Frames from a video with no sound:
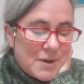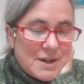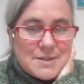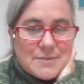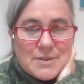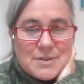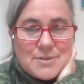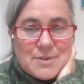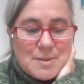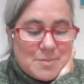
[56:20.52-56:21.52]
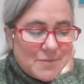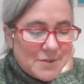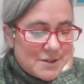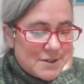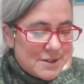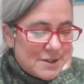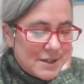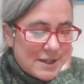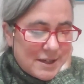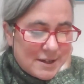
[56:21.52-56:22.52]
the weight of it, the drape of
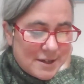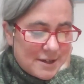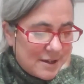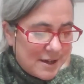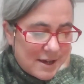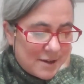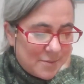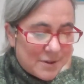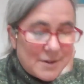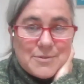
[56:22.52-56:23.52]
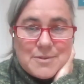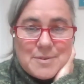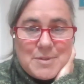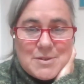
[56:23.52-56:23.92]
it, the whatever.